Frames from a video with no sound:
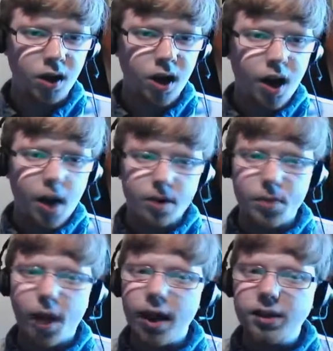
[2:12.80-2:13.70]
But the
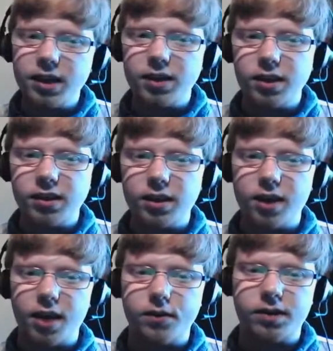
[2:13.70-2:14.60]
Milotic does
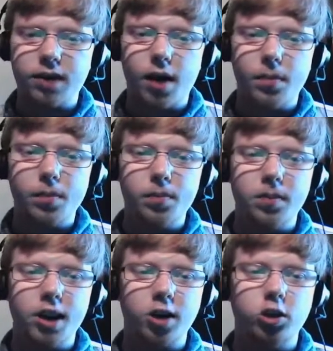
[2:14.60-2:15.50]
give some
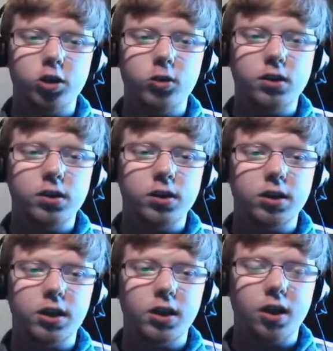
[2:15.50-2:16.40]
issues
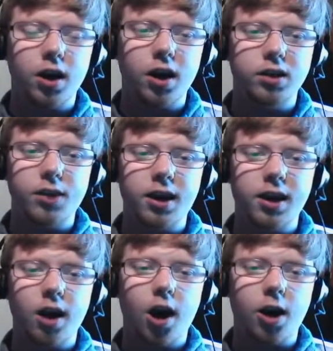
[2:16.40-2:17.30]
to bringing
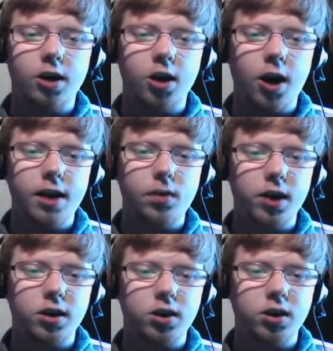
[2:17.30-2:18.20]
Arcanine,
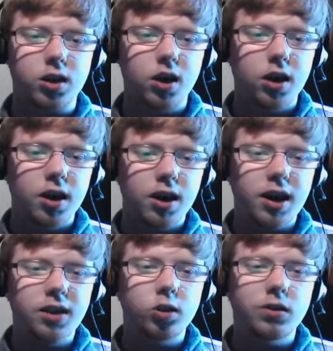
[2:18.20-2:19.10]
which
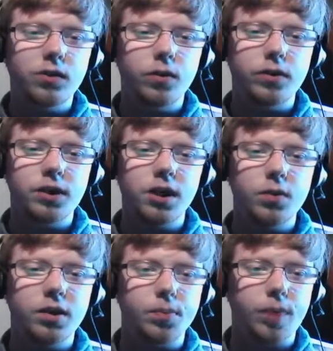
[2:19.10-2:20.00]
is useful for dealing with
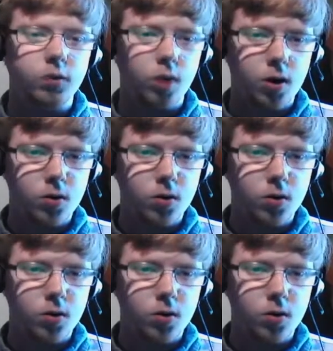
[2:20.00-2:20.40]
the Buzzwole.